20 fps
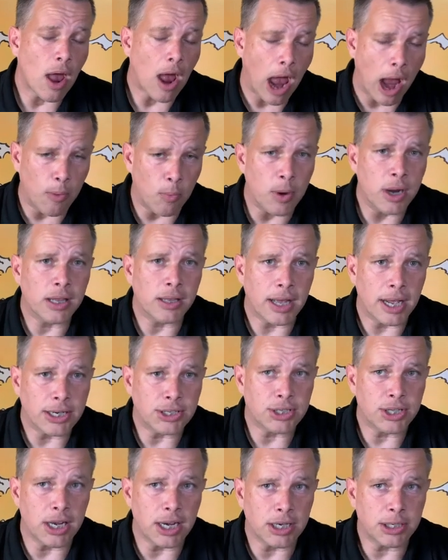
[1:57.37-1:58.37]
I
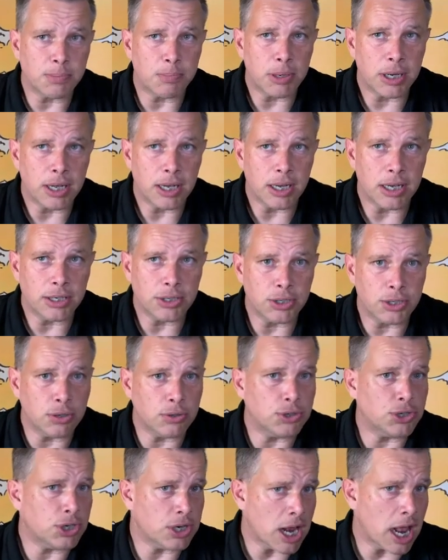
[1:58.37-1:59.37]
realized that it's because you're
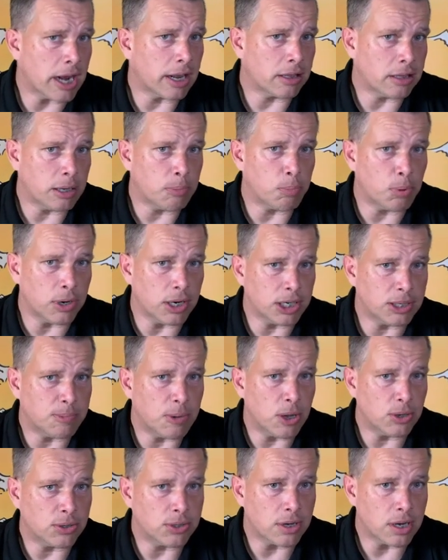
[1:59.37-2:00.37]
genetically
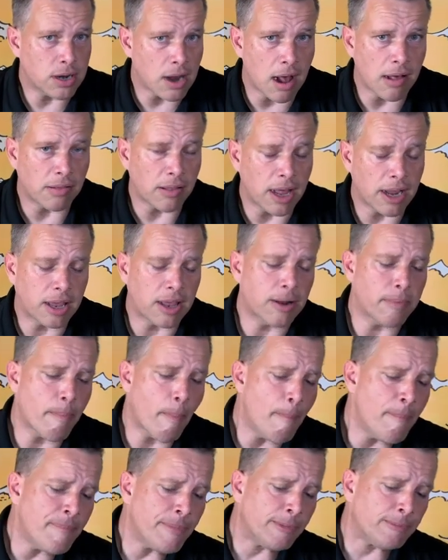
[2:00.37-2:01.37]
predisposed to not like it
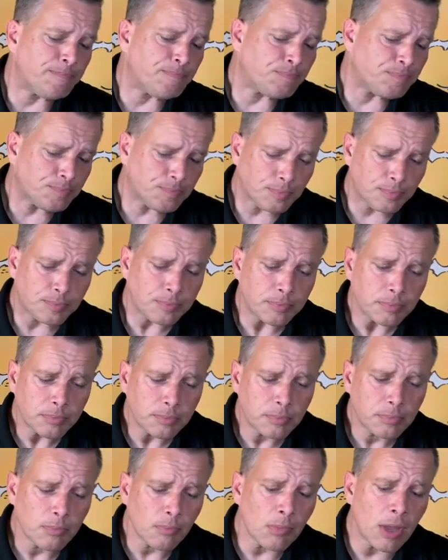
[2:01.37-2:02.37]

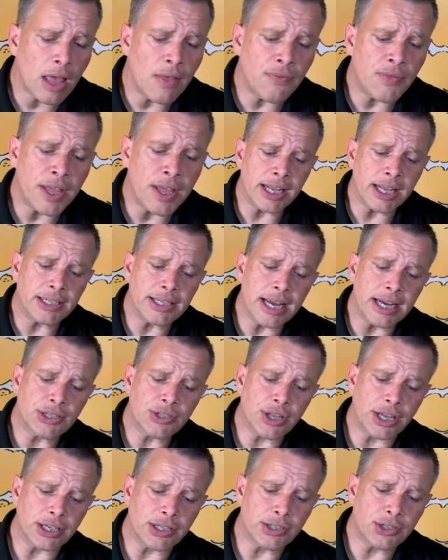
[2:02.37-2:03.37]
and it
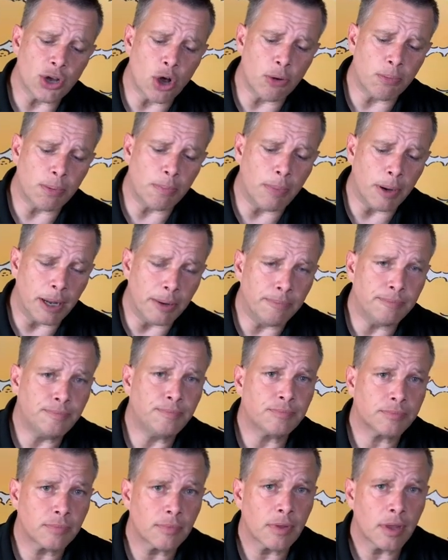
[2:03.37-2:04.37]
tastes like soap, but
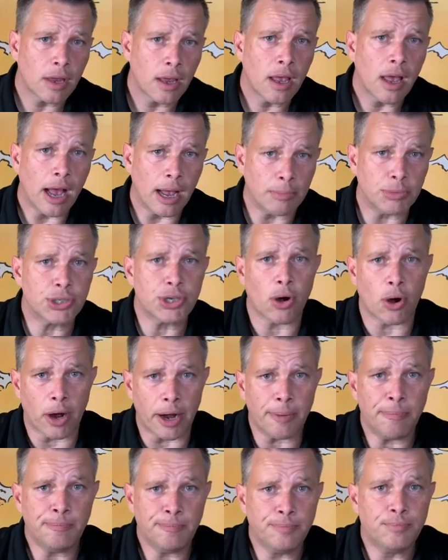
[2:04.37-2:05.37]
I'm
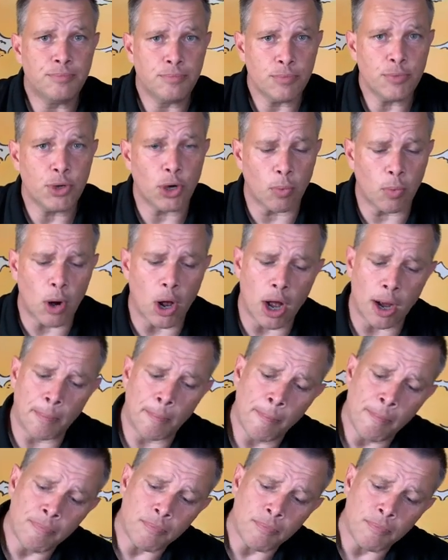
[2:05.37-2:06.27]
sorry, you're wrong.